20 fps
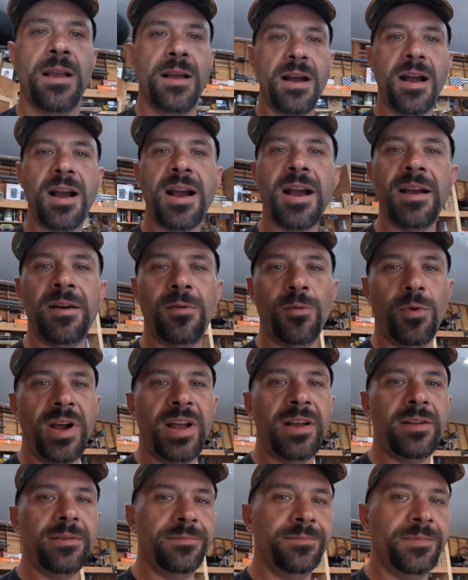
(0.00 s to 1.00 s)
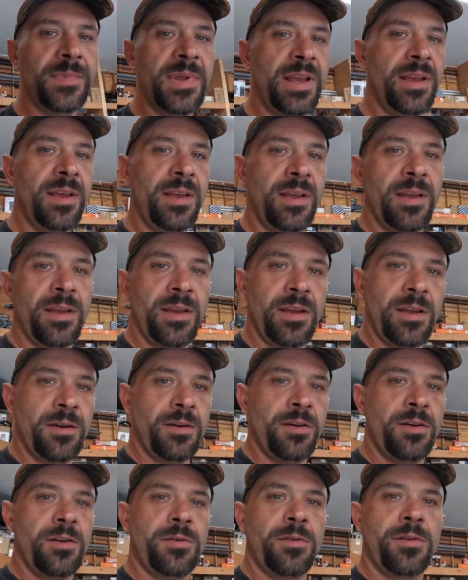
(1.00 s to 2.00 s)
Alright, well,
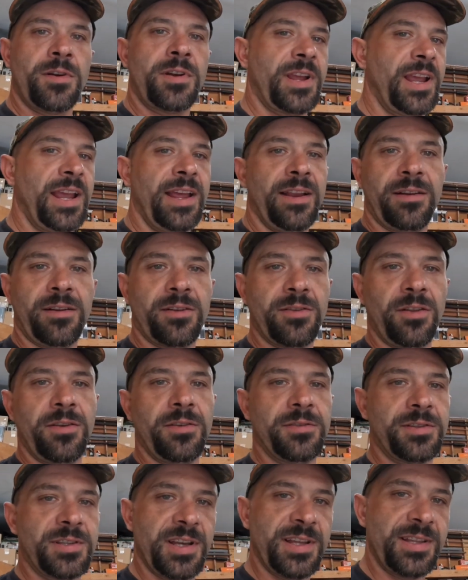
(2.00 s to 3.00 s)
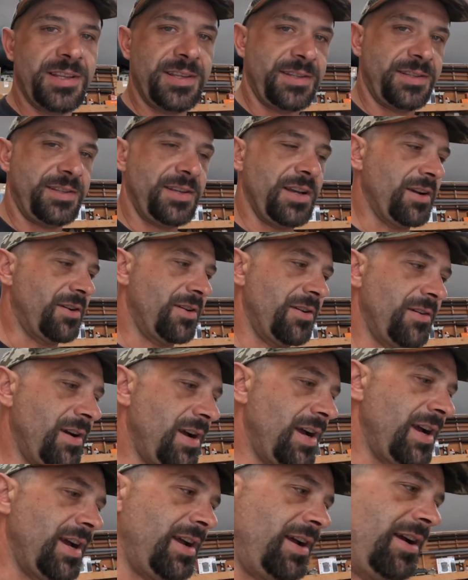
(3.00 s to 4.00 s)
we're getting close on this sucker right